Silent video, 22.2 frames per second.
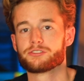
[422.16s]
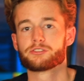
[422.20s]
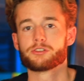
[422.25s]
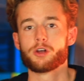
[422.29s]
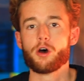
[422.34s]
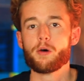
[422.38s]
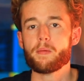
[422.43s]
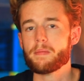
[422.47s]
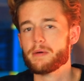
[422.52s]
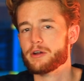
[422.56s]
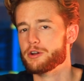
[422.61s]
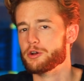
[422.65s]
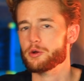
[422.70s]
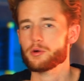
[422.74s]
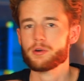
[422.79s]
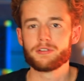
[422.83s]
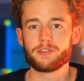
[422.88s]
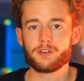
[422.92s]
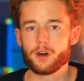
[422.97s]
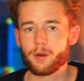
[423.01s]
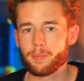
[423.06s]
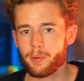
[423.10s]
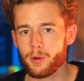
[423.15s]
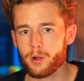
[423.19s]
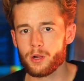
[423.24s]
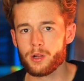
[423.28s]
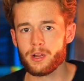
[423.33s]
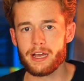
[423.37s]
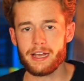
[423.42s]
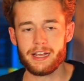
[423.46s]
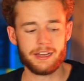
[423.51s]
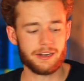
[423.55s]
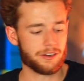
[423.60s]
so
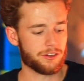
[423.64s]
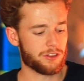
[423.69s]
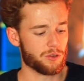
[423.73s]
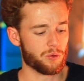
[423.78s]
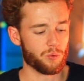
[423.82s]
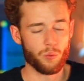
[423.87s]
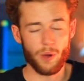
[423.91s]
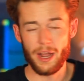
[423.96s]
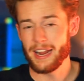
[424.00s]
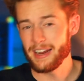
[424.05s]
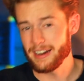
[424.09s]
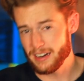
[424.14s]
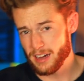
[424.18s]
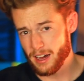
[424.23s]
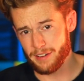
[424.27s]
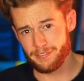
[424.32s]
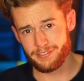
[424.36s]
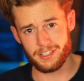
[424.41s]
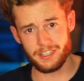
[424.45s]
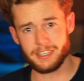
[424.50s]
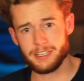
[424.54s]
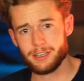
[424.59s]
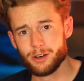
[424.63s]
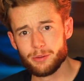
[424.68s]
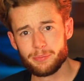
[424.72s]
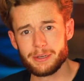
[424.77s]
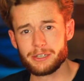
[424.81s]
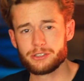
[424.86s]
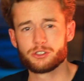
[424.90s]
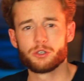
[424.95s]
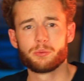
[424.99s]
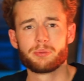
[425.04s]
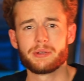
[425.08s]
maneuverable, and the weight of the
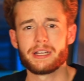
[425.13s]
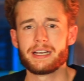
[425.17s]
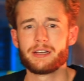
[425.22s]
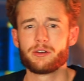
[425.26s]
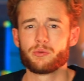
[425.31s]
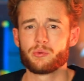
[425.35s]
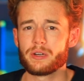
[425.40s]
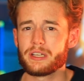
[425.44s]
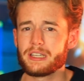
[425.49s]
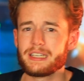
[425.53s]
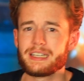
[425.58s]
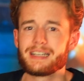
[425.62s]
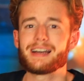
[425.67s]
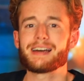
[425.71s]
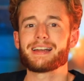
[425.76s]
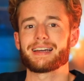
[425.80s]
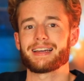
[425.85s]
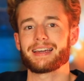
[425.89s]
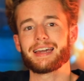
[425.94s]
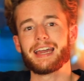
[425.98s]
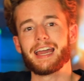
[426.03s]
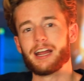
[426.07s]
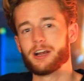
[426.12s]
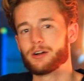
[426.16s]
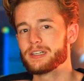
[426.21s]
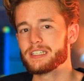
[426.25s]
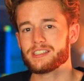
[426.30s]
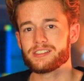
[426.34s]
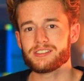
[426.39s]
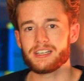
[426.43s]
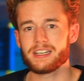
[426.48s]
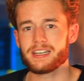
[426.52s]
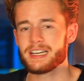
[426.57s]
Neopixel blade really kind of
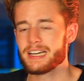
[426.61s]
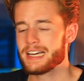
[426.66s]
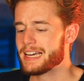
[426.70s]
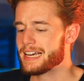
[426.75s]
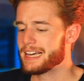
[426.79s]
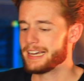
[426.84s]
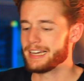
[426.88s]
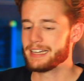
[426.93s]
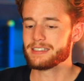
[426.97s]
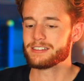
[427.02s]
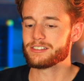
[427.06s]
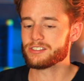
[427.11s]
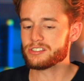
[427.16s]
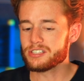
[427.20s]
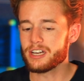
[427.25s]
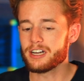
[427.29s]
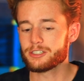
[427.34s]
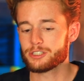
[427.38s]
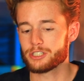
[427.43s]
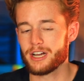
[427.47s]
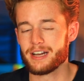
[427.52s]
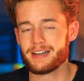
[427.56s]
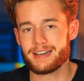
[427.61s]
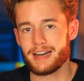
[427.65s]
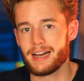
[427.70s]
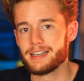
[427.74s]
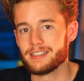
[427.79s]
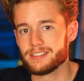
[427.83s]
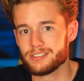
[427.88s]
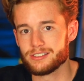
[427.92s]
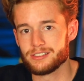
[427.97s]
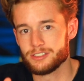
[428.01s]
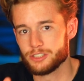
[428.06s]
carries it. It's such a
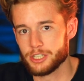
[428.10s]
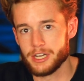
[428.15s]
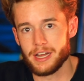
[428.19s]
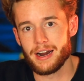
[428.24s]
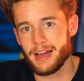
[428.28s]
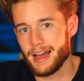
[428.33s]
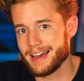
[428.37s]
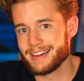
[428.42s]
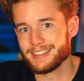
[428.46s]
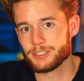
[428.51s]
nice Jedi